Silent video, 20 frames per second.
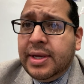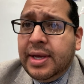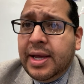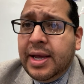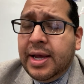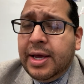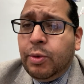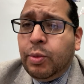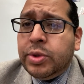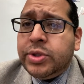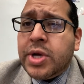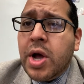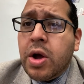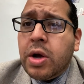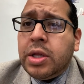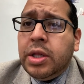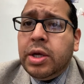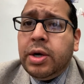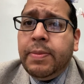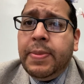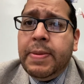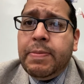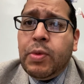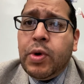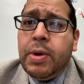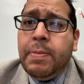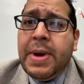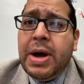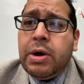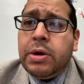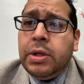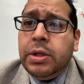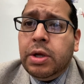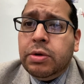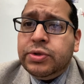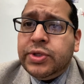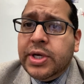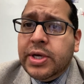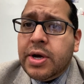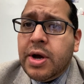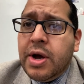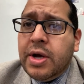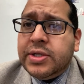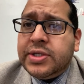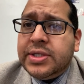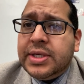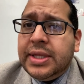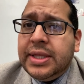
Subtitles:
And we'll talk a little bit more about closing costs